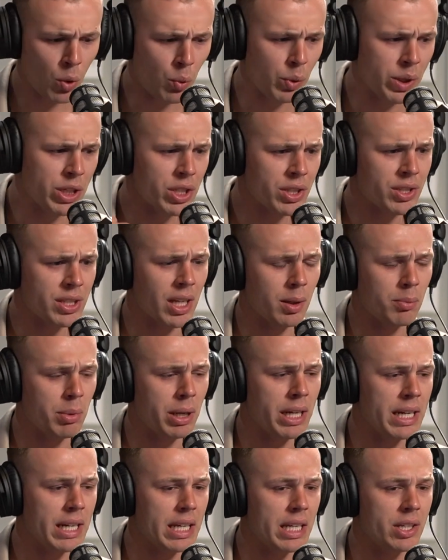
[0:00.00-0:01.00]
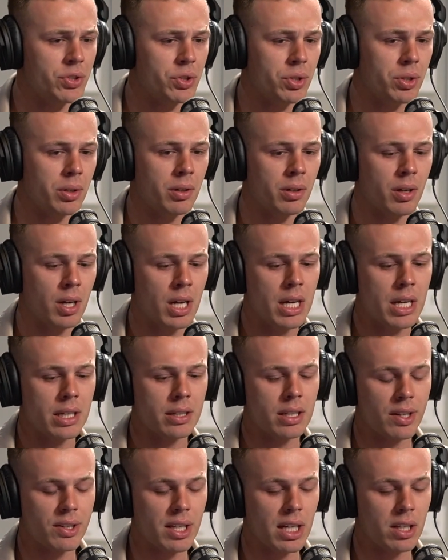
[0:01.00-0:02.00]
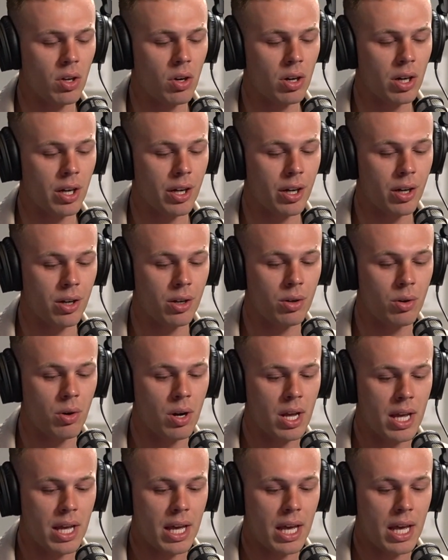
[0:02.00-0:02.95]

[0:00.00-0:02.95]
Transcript: We just celebrated Easter not that long ago,